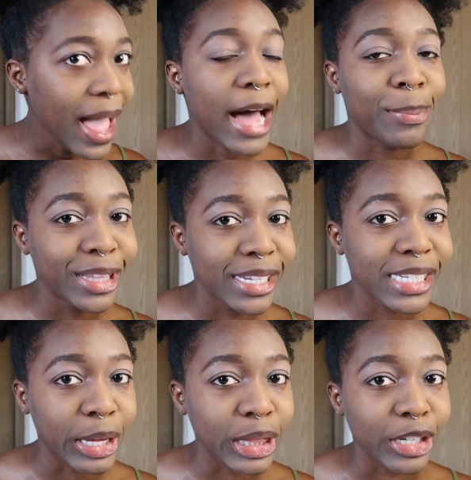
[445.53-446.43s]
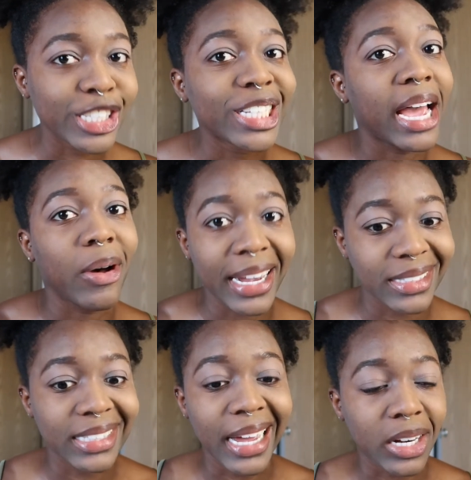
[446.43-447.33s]
I put this out there, so now I
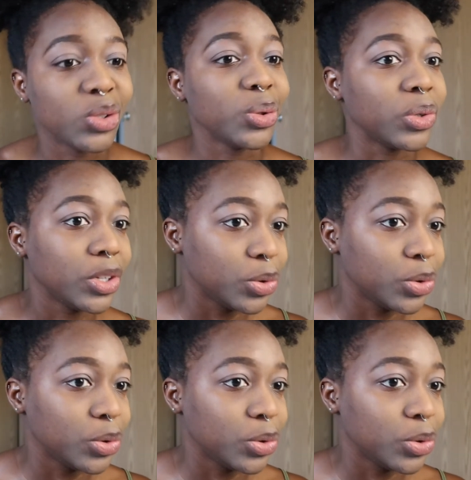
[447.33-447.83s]
actually got to do it.